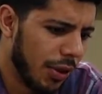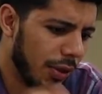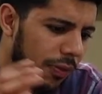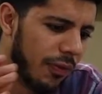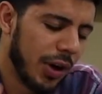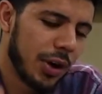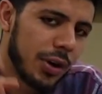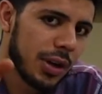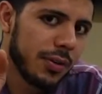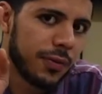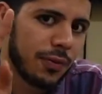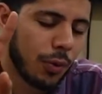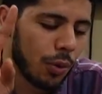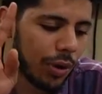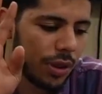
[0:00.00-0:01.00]
very
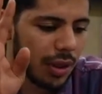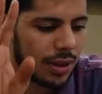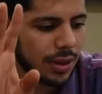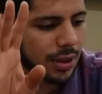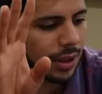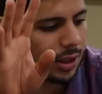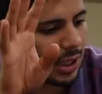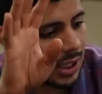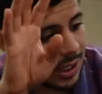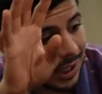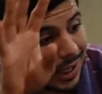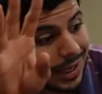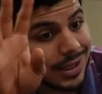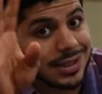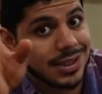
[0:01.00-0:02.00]
fourth and
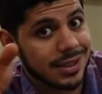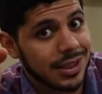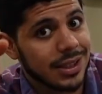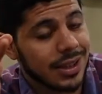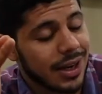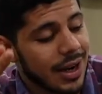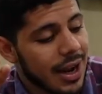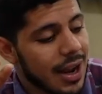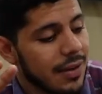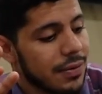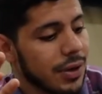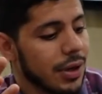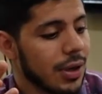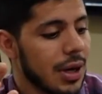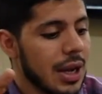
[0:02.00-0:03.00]
last thing that I have
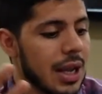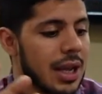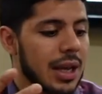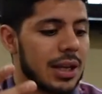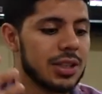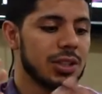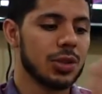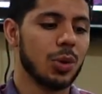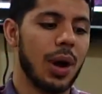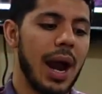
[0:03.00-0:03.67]
here is to